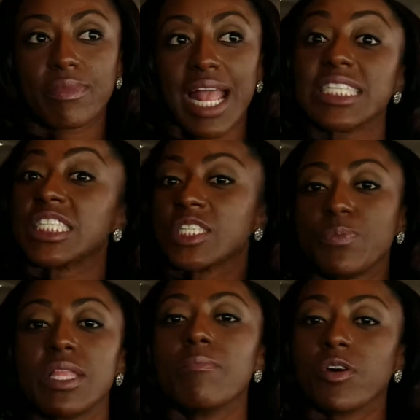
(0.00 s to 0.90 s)
has just
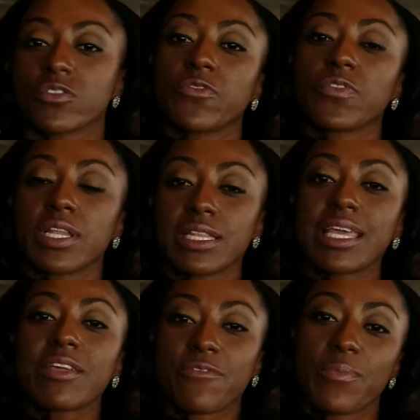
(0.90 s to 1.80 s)
been the most fulfilling
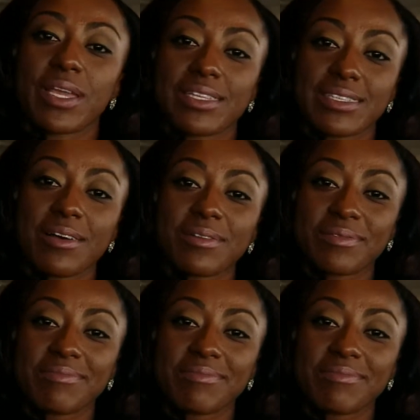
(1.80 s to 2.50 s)
thing for me. So